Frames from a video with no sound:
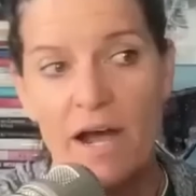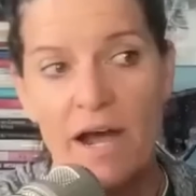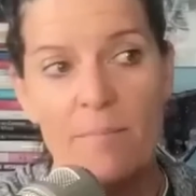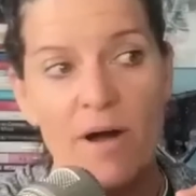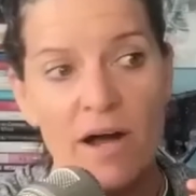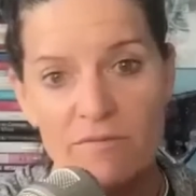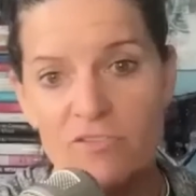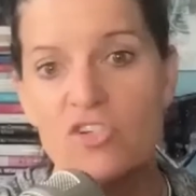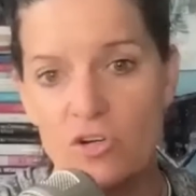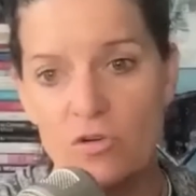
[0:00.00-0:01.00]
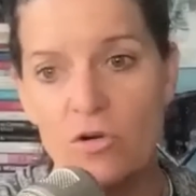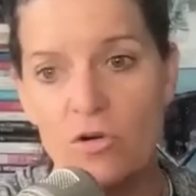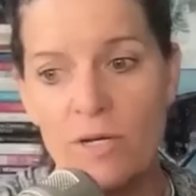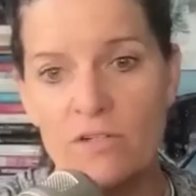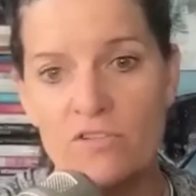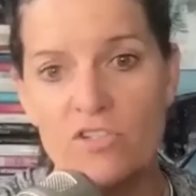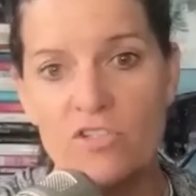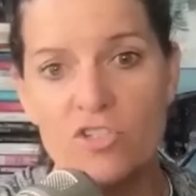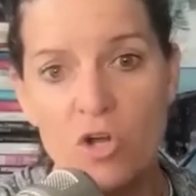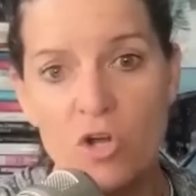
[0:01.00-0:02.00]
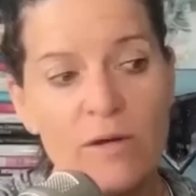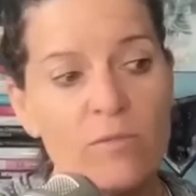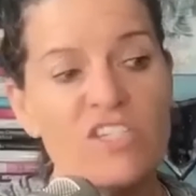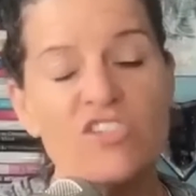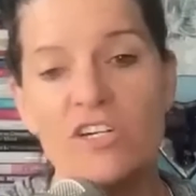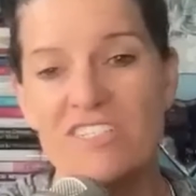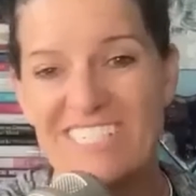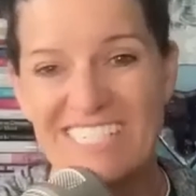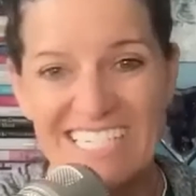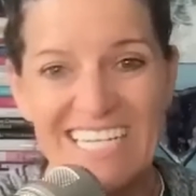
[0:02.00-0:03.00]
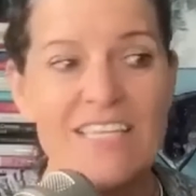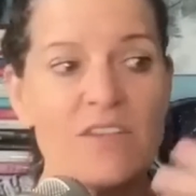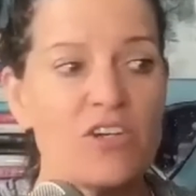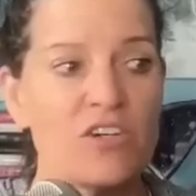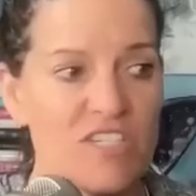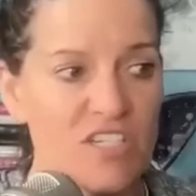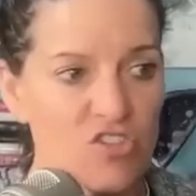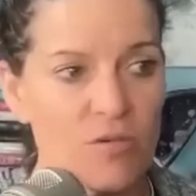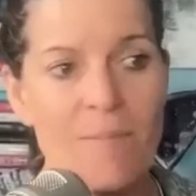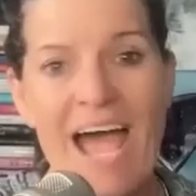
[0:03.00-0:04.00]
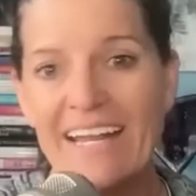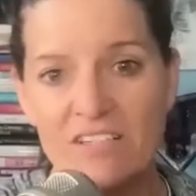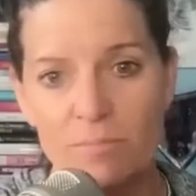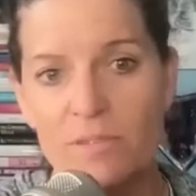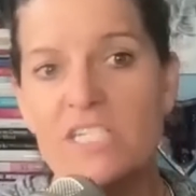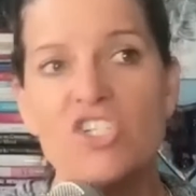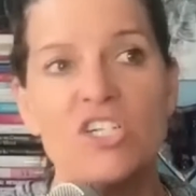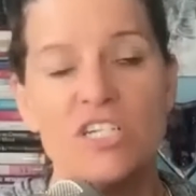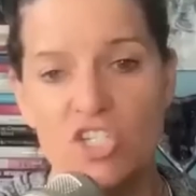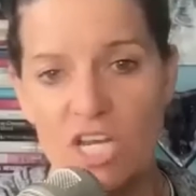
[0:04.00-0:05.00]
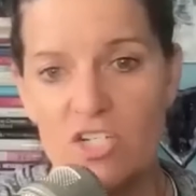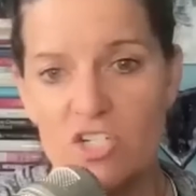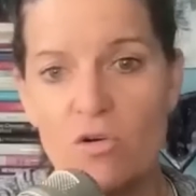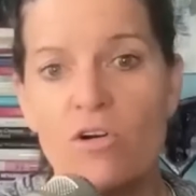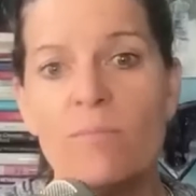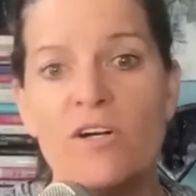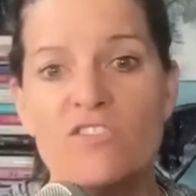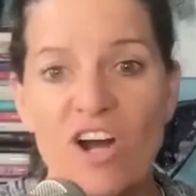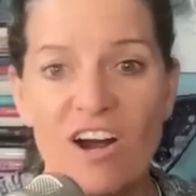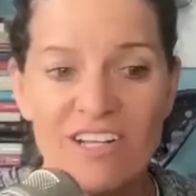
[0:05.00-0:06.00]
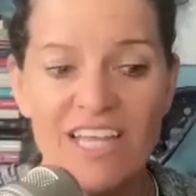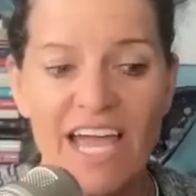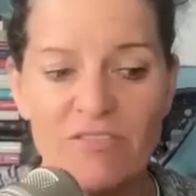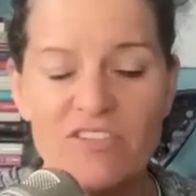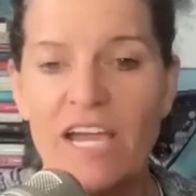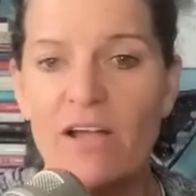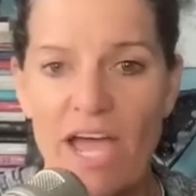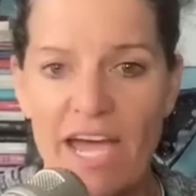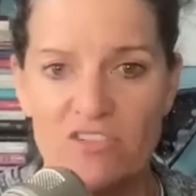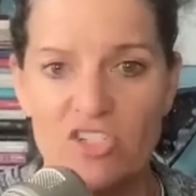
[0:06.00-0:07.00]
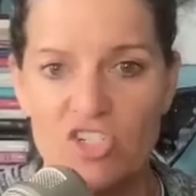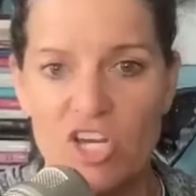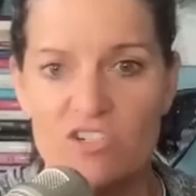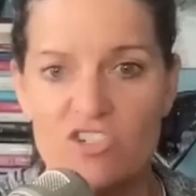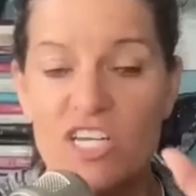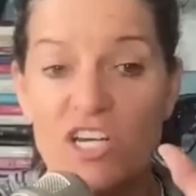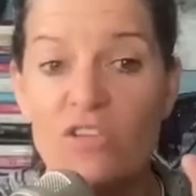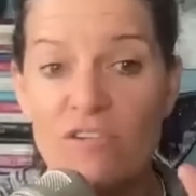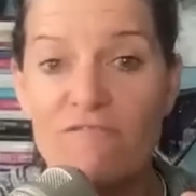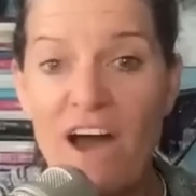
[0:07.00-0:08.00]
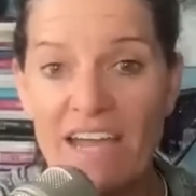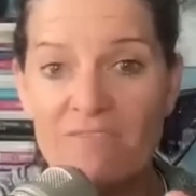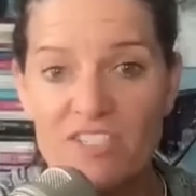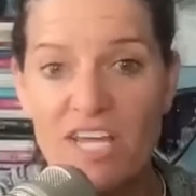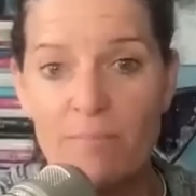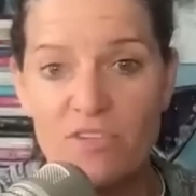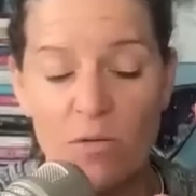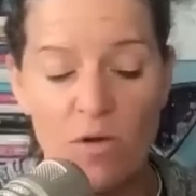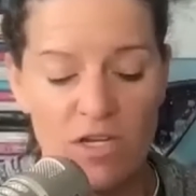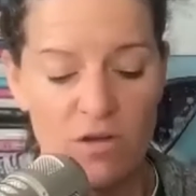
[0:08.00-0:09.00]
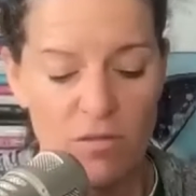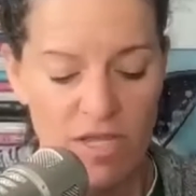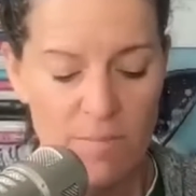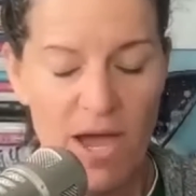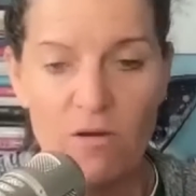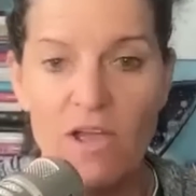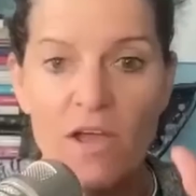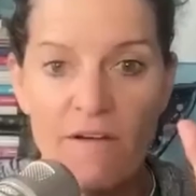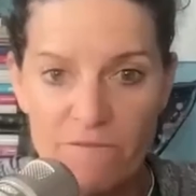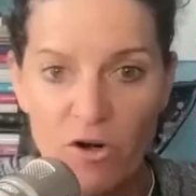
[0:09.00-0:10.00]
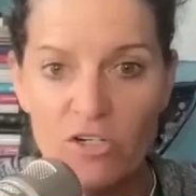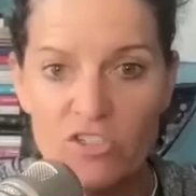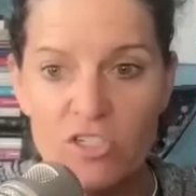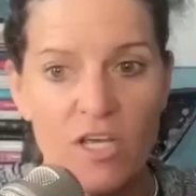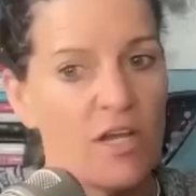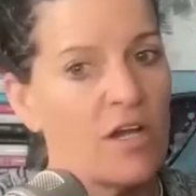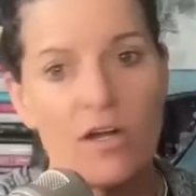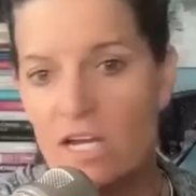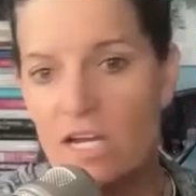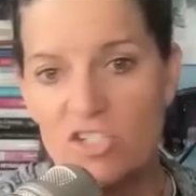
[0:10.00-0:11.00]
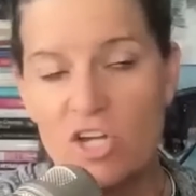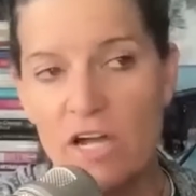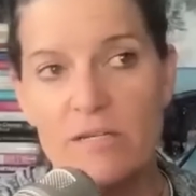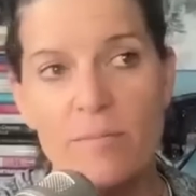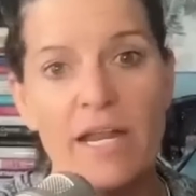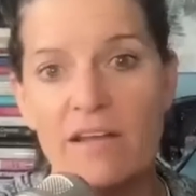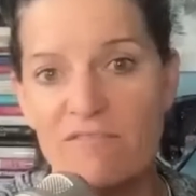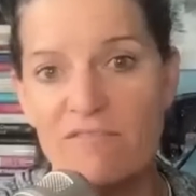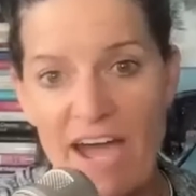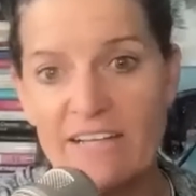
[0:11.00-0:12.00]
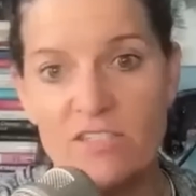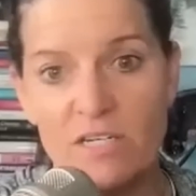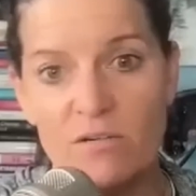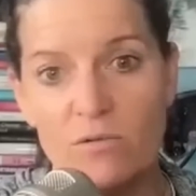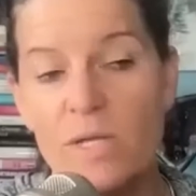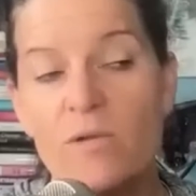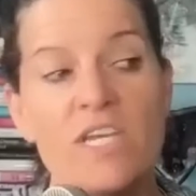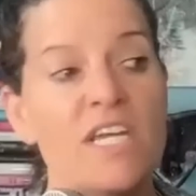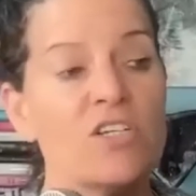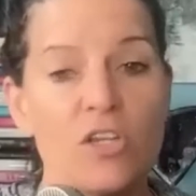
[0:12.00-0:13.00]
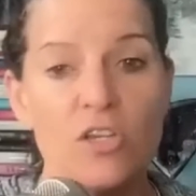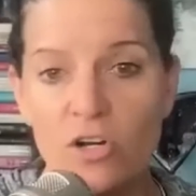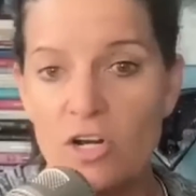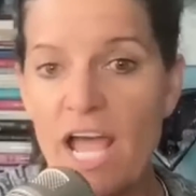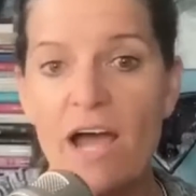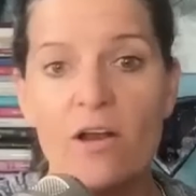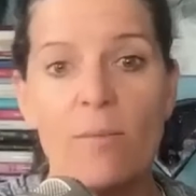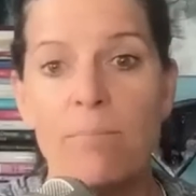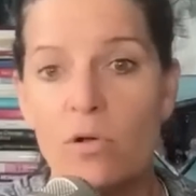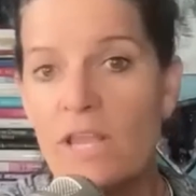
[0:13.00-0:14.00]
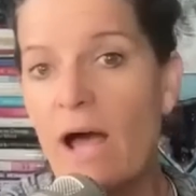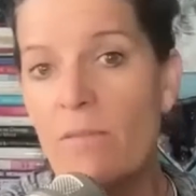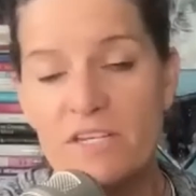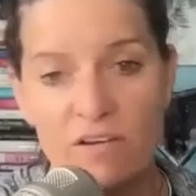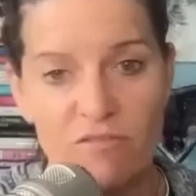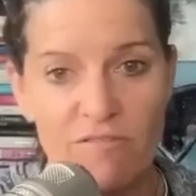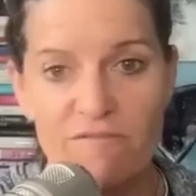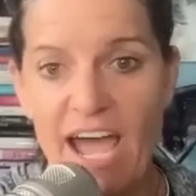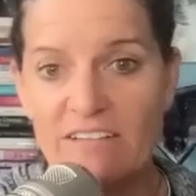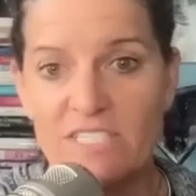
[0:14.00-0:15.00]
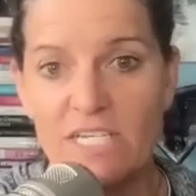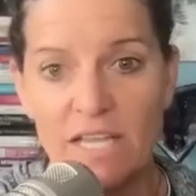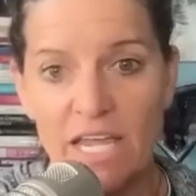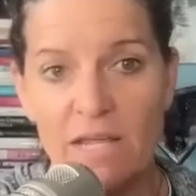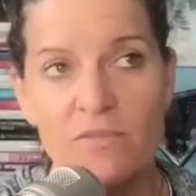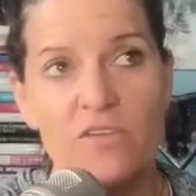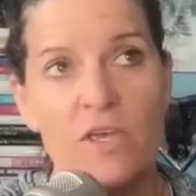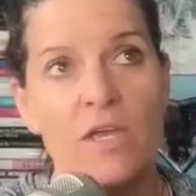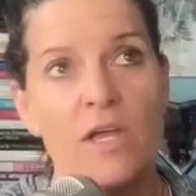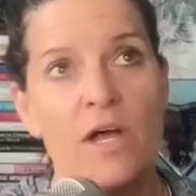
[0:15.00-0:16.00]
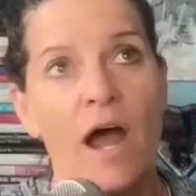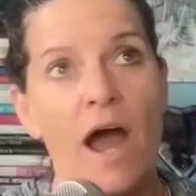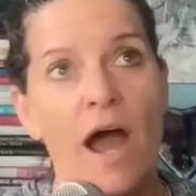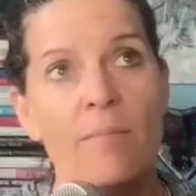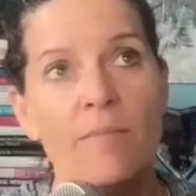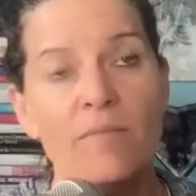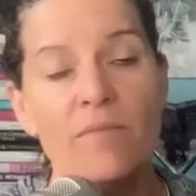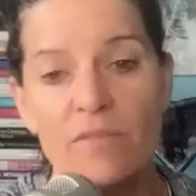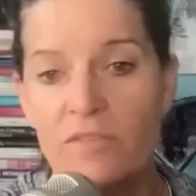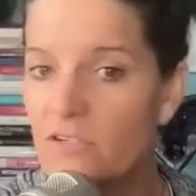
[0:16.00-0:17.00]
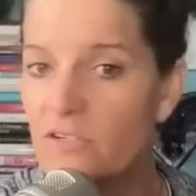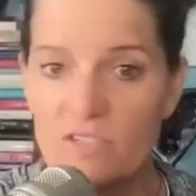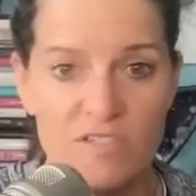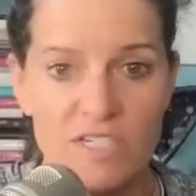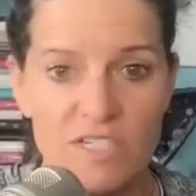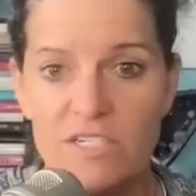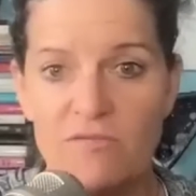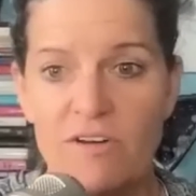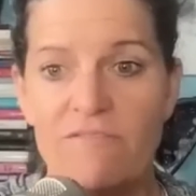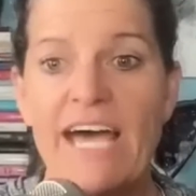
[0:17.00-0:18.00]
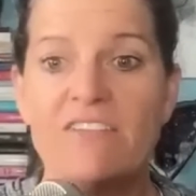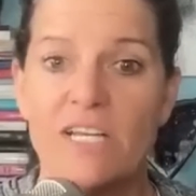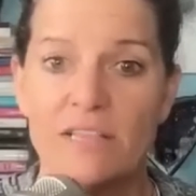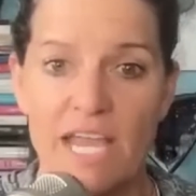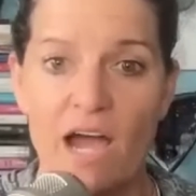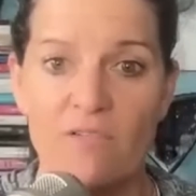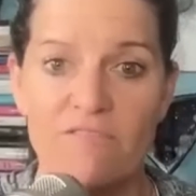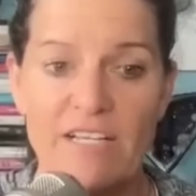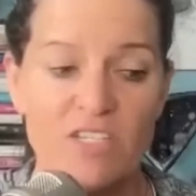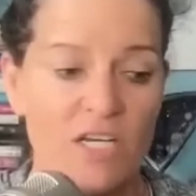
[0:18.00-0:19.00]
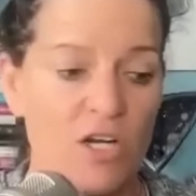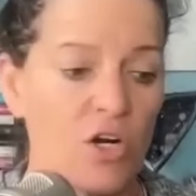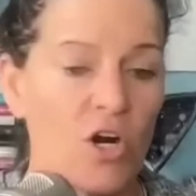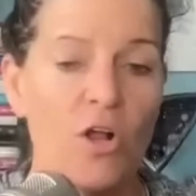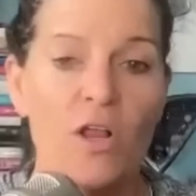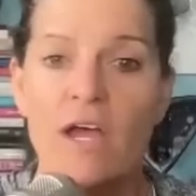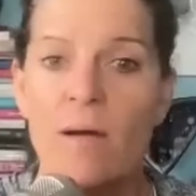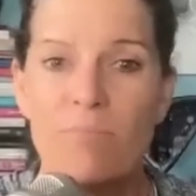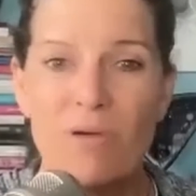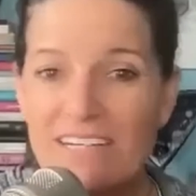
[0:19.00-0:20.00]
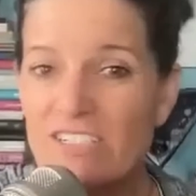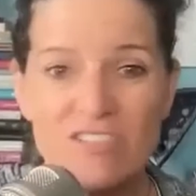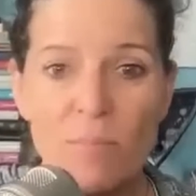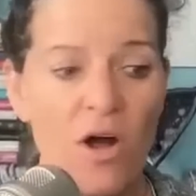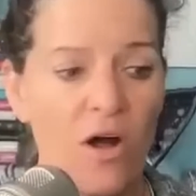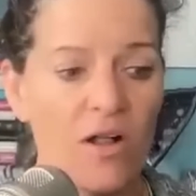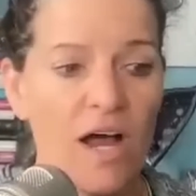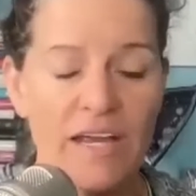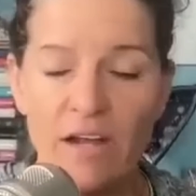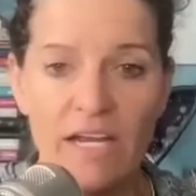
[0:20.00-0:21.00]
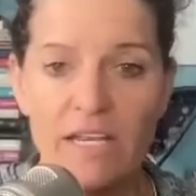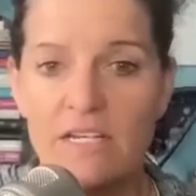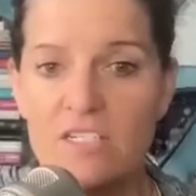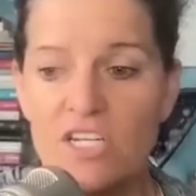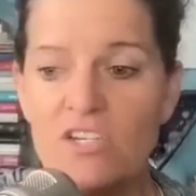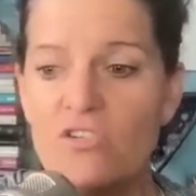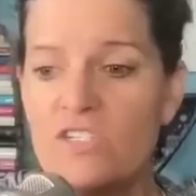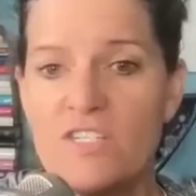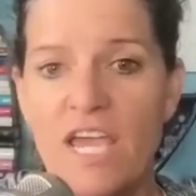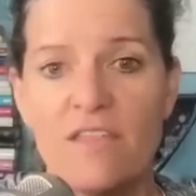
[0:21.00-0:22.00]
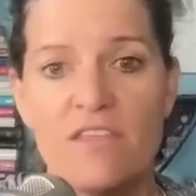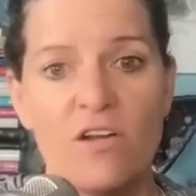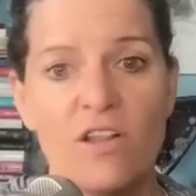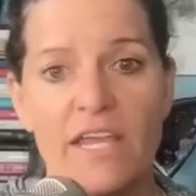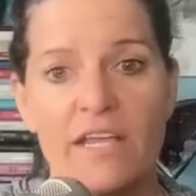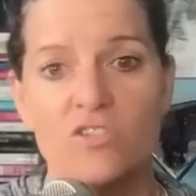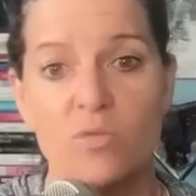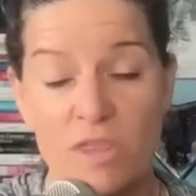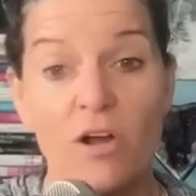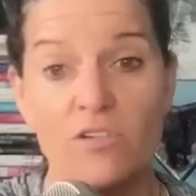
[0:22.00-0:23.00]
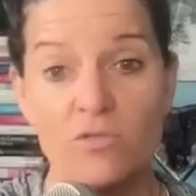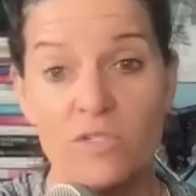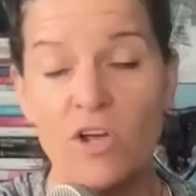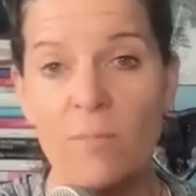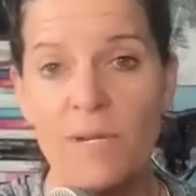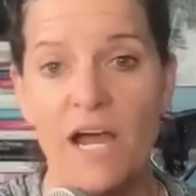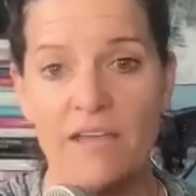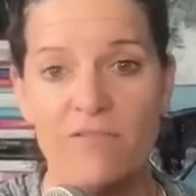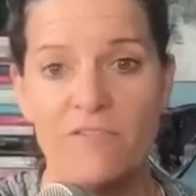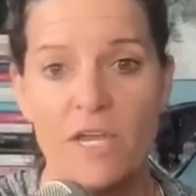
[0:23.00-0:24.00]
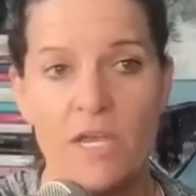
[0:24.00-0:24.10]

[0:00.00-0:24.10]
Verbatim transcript: um, of certain hormones. So when we start to see that there's these dramatic depletion and change in hormones, our lifestyle has to change. And here are the five steps I want you to think about. First, I just talked about it fasting. We need to learn how to pull out the different fasting lengths. Um, there's the six different fasts I lay out in Fast Like a Girl. Practice them all. I, I continue to say they're like a Swiss, Swiss Army knife.